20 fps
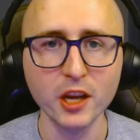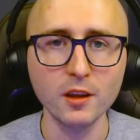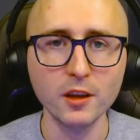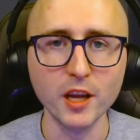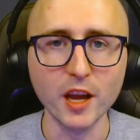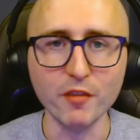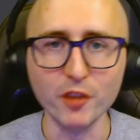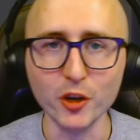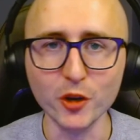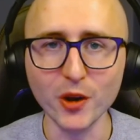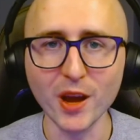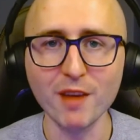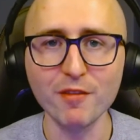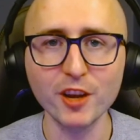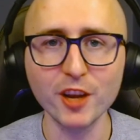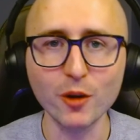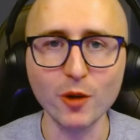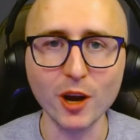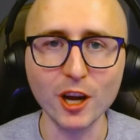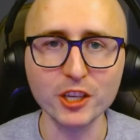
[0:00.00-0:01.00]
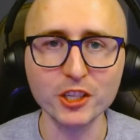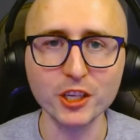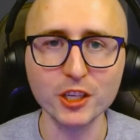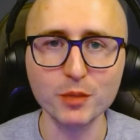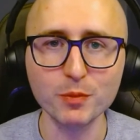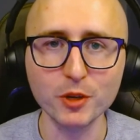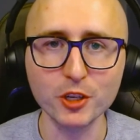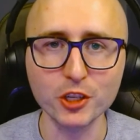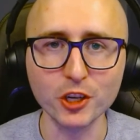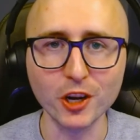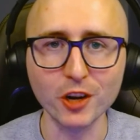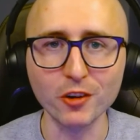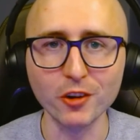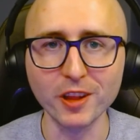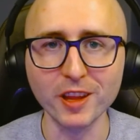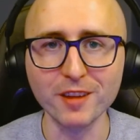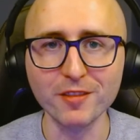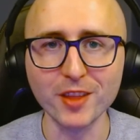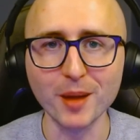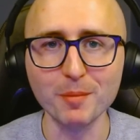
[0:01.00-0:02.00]
If you do have any questions, be sure to
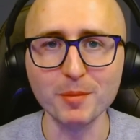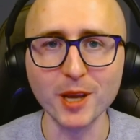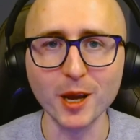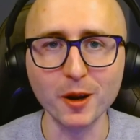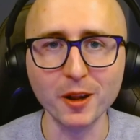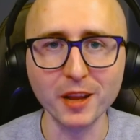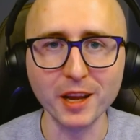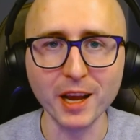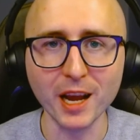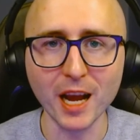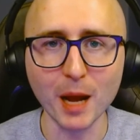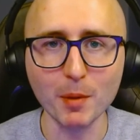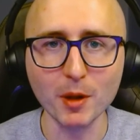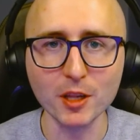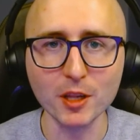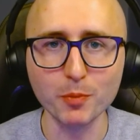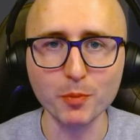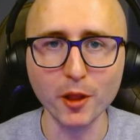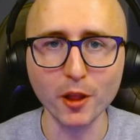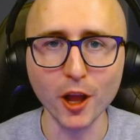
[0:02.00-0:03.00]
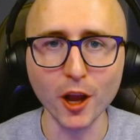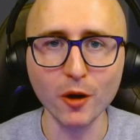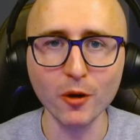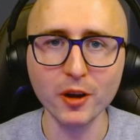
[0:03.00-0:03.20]
leave them down in the comments below